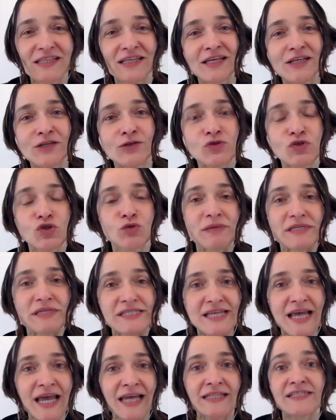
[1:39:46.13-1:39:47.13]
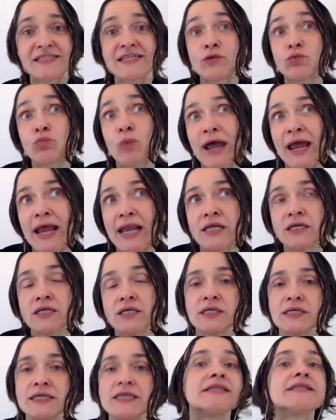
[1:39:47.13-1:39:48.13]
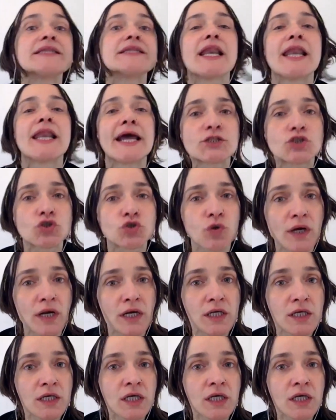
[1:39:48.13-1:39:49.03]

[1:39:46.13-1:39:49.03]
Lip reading: used to be said is that, well, intellectual